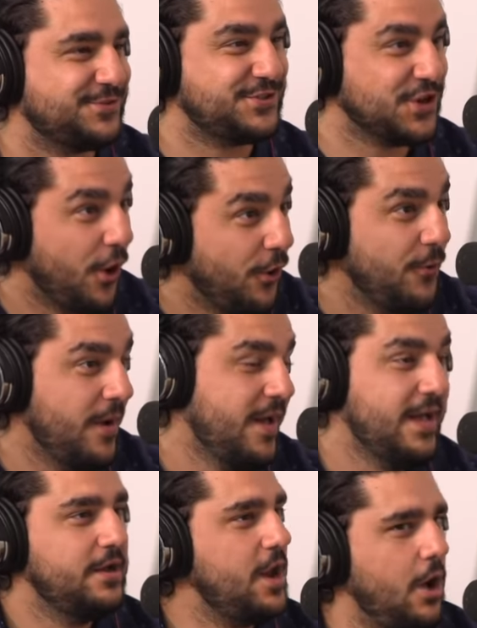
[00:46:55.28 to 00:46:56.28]
Joe.
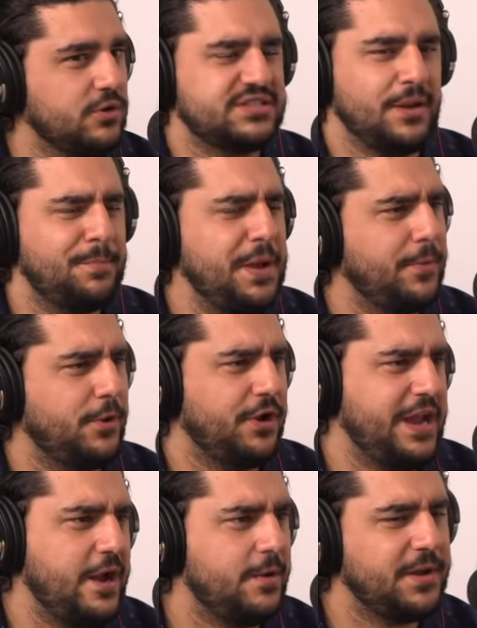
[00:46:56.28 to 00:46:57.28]
No, some people are
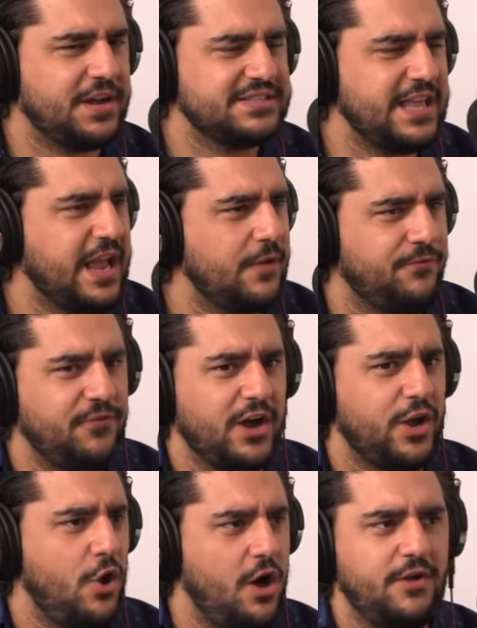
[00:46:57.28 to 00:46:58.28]
here because they get
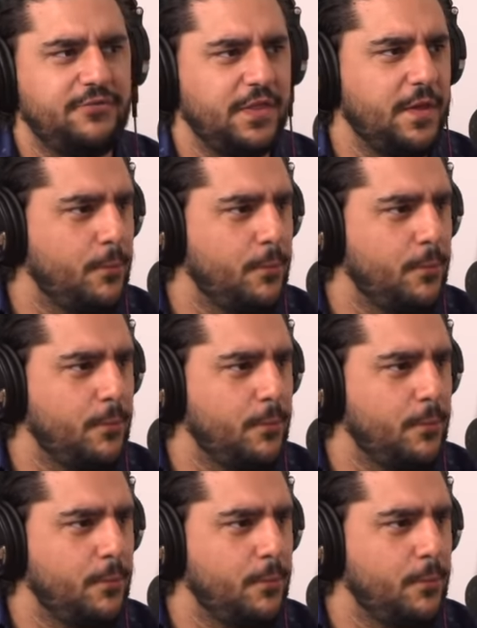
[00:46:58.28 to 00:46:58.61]
fucking off on the